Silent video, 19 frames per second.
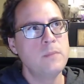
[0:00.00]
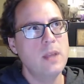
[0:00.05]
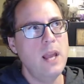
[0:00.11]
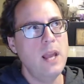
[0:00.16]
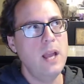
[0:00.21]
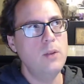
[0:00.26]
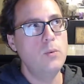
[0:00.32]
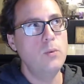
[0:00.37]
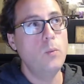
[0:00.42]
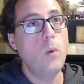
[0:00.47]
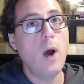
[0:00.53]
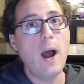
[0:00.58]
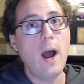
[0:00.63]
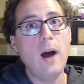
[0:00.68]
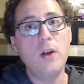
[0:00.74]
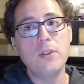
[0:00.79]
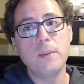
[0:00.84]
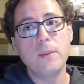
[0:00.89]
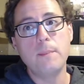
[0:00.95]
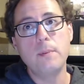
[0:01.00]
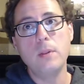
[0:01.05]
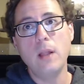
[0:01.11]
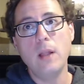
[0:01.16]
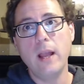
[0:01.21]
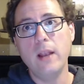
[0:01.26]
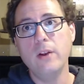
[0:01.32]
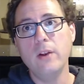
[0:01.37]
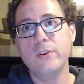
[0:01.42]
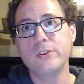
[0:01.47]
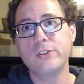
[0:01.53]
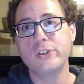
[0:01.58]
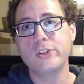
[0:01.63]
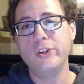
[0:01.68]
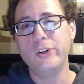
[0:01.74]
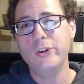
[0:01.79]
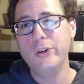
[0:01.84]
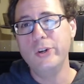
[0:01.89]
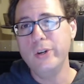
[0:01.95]
And while the players
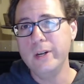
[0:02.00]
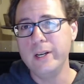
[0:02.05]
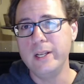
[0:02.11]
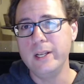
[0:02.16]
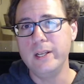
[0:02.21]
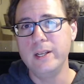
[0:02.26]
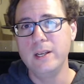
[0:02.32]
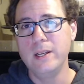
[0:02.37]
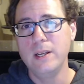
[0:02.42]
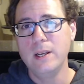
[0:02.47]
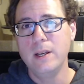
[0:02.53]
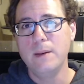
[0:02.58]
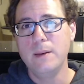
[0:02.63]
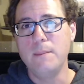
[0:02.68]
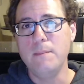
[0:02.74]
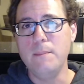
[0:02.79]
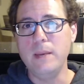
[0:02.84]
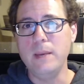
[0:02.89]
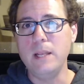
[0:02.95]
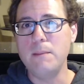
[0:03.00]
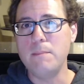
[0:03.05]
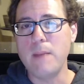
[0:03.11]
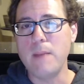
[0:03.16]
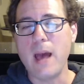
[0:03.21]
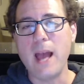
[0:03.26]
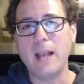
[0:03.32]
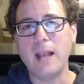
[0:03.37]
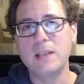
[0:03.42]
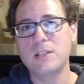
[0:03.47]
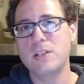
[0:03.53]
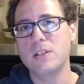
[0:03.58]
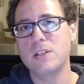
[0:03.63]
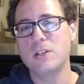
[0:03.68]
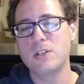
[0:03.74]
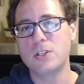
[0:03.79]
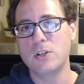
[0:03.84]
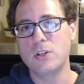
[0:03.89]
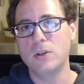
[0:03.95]
could min-max
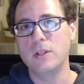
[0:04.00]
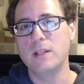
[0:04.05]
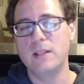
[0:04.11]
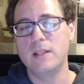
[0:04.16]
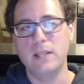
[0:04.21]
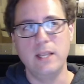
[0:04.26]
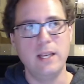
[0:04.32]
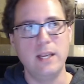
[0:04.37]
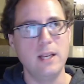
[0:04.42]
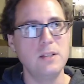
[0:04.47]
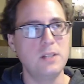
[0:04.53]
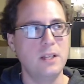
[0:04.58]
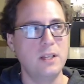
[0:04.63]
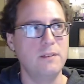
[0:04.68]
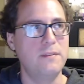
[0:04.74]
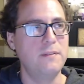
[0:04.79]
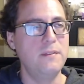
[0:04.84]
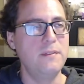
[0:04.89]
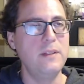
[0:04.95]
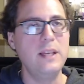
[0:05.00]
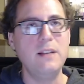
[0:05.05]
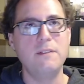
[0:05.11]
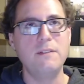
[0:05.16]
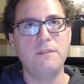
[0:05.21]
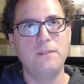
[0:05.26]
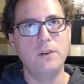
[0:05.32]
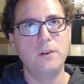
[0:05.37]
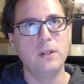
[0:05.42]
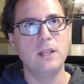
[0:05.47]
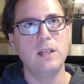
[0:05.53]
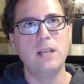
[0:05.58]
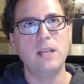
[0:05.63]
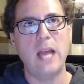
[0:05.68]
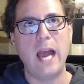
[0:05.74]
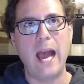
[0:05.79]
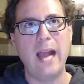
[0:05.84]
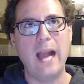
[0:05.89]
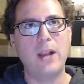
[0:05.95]
certain things, like a fleet-footed,
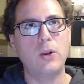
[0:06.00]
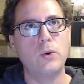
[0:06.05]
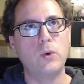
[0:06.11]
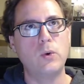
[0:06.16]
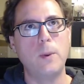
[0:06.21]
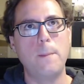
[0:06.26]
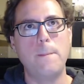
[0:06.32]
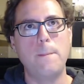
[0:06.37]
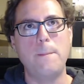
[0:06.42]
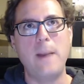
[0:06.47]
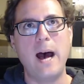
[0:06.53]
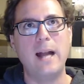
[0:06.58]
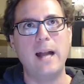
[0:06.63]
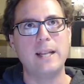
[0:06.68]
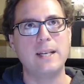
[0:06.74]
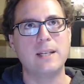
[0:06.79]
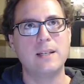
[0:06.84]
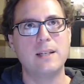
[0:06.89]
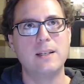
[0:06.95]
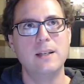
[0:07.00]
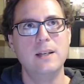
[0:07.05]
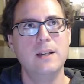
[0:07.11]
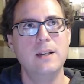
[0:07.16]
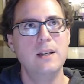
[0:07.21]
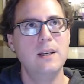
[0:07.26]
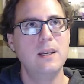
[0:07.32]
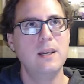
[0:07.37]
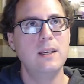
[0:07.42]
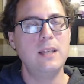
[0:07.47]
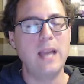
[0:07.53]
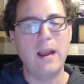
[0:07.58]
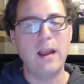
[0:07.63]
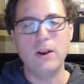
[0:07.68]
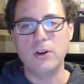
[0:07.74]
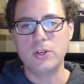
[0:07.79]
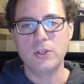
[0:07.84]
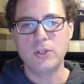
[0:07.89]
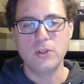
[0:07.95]
acrobatic
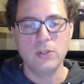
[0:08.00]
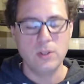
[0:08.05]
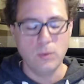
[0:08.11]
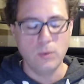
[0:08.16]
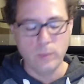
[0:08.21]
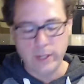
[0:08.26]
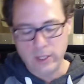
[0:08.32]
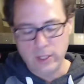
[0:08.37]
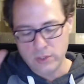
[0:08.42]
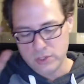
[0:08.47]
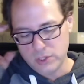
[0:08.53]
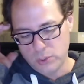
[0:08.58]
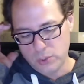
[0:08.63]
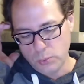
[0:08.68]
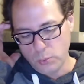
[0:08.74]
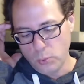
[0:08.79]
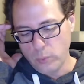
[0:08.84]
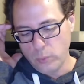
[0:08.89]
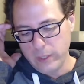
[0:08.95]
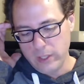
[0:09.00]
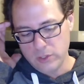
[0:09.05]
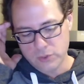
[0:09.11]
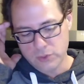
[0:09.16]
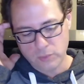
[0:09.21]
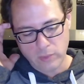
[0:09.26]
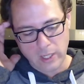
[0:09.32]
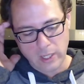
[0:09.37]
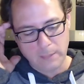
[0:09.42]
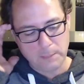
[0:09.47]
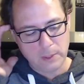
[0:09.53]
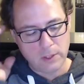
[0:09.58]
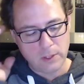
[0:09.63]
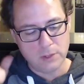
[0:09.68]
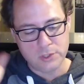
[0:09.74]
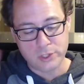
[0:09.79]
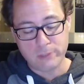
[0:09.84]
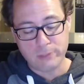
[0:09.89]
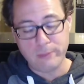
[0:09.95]
character that dual wields
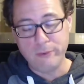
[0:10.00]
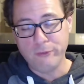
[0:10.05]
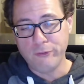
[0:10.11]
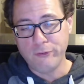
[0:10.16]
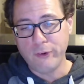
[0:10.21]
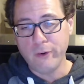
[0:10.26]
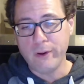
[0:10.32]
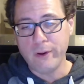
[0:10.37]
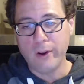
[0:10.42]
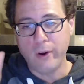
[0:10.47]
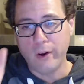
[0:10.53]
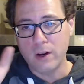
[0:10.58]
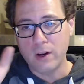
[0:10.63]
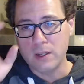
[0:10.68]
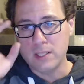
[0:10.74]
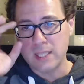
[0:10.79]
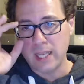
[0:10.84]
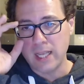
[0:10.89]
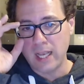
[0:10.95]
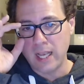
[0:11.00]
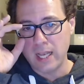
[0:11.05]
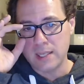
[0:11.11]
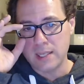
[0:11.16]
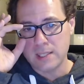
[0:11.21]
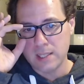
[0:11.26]
rapiers, is going to be very hard to hit.